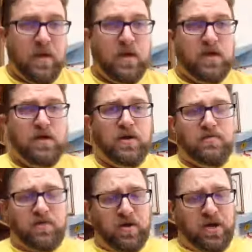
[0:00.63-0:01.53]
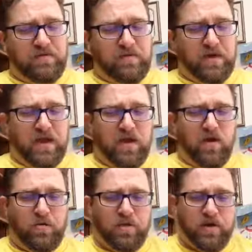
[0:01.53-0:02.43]
Good morning, everybody. I
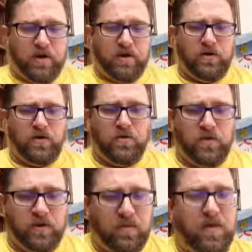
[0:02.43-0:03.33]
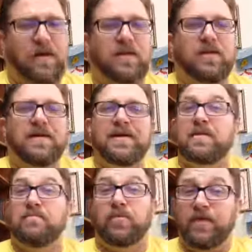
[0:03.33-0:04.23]
hope uh, you're doing really well.
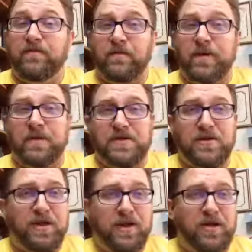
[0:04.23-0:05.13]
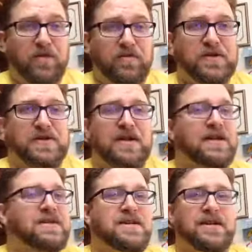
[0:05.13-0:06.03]
Pray for me. I'm still getting over
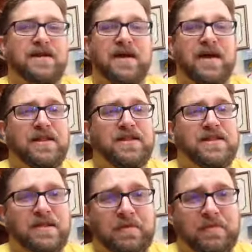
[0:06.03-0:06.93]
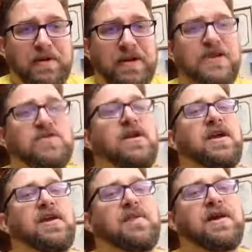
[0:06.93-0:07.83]
sickness. Uh, I had the stomach bug yesterday.
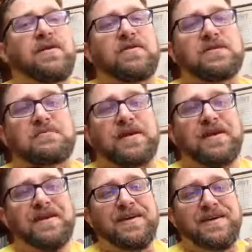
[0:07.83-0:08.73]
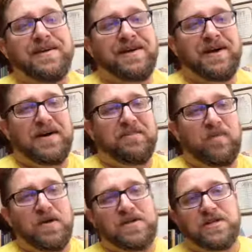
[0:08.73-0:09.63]
You might notice my uh,
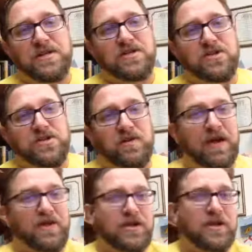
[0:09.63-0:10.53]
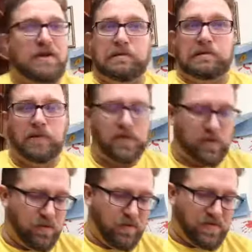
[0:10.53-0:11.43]
voice is a little scratchy. Ugh, it
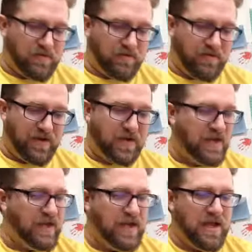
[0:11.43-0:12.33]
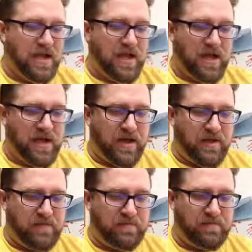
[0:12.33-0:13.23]
wasn't fun.
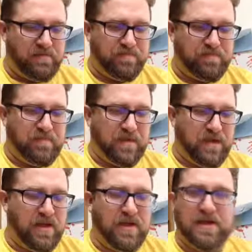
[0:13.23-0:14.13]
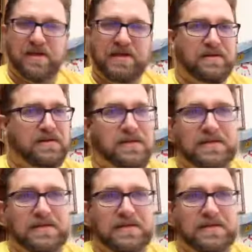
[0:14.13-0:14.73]
Um, uh,